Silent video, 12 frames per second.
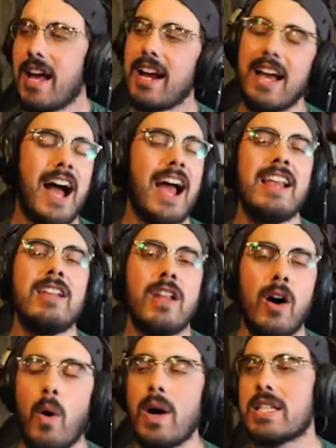Like,
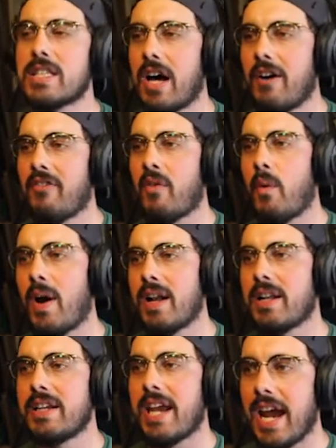always love
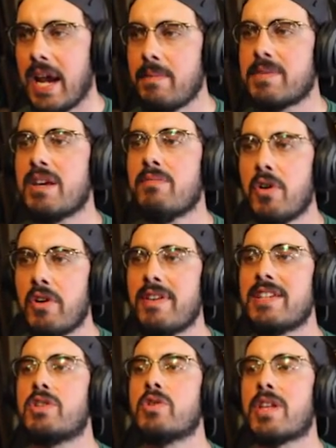when games and
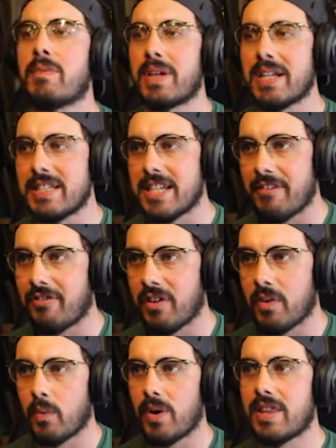movies do something
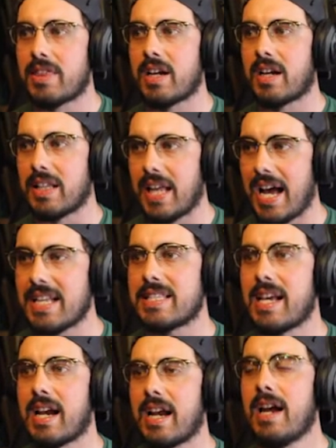different with the
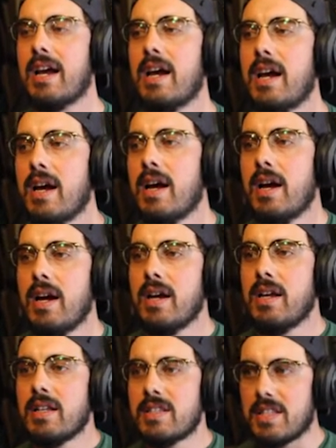classic
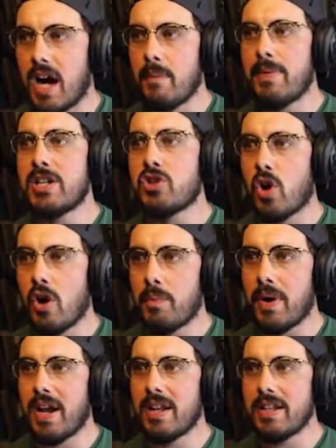zombie
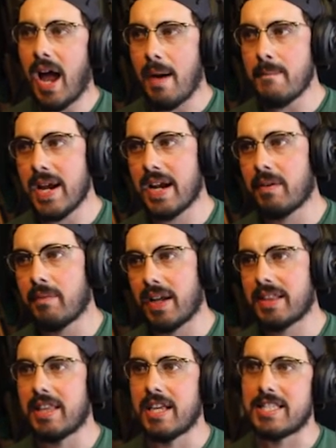trope and not make them
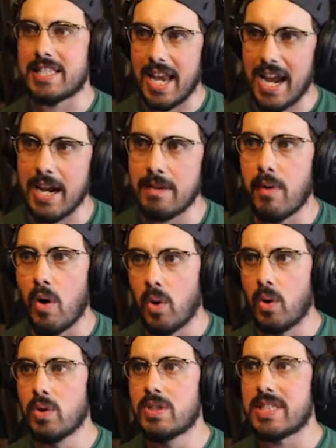like the same
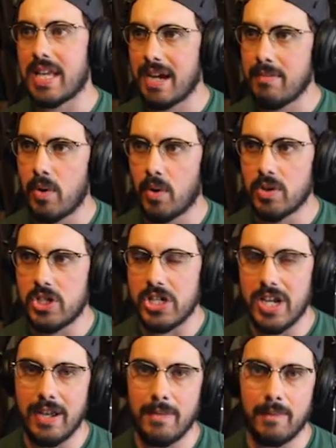old
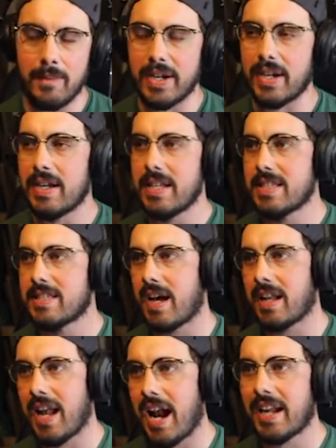shit, because
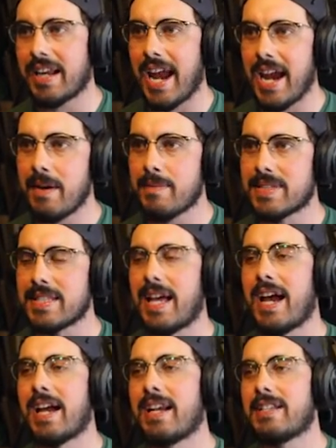a lot of games
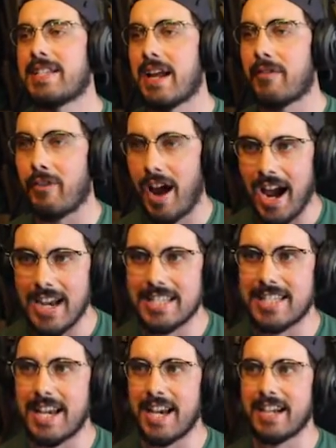like Dead
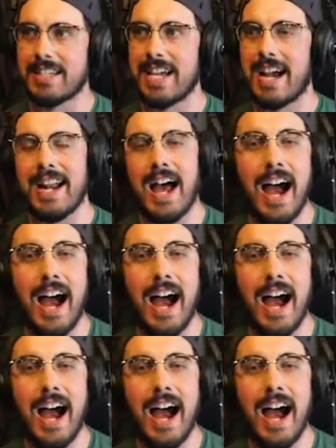Rising, Dead